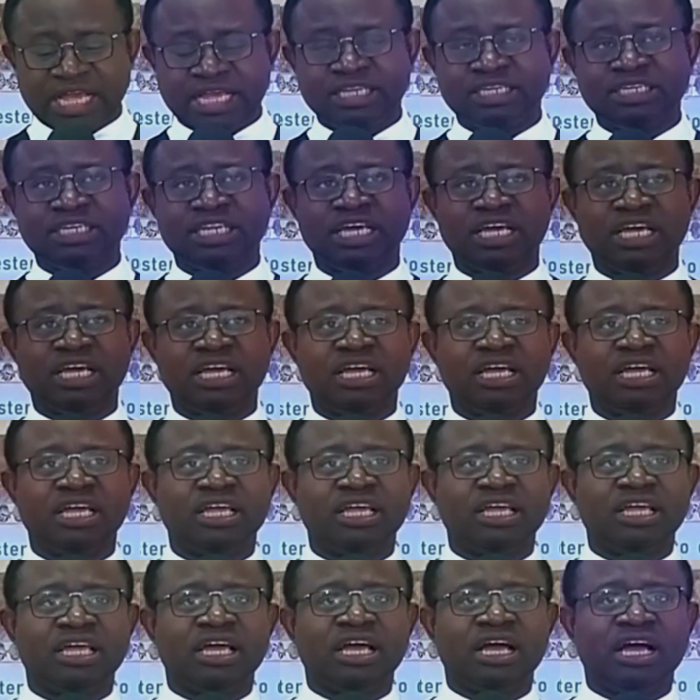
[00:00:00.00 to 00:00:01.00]
and
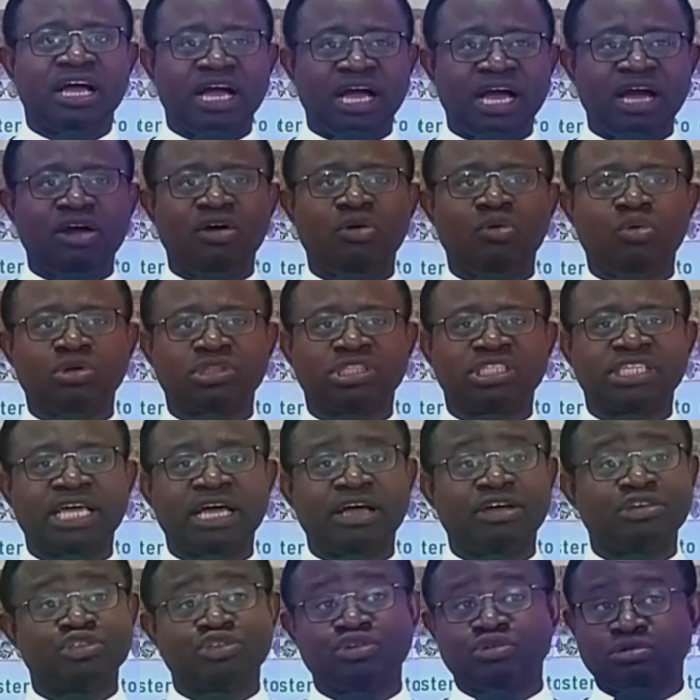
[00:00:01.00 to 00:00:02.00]
how
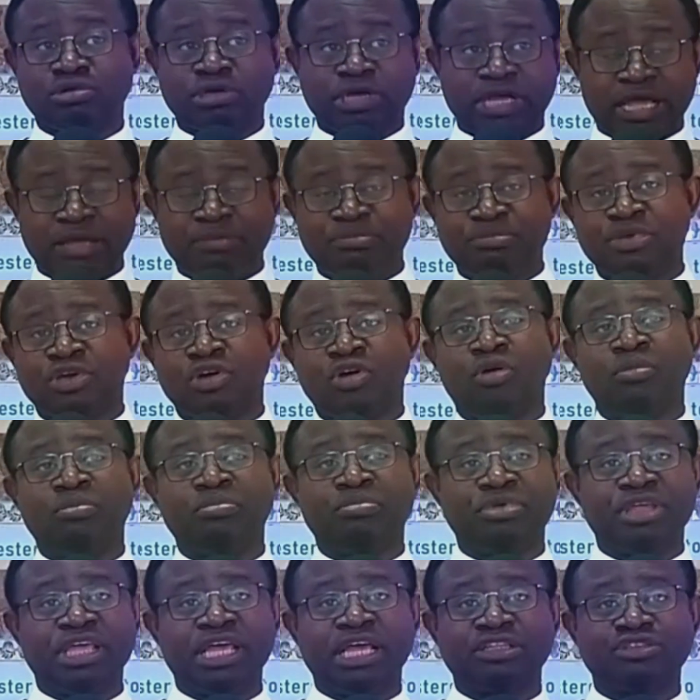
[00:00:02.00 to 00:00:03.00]
water also can be
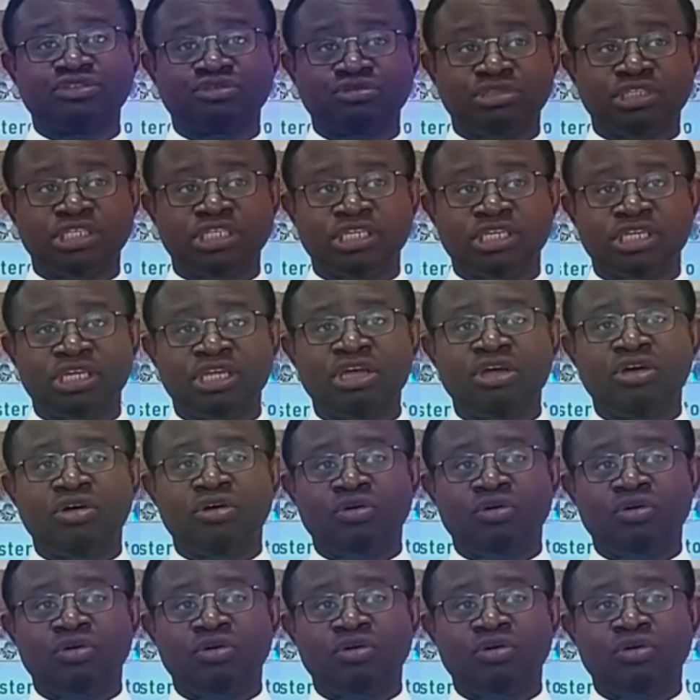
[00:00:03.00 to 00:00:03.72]
compared to the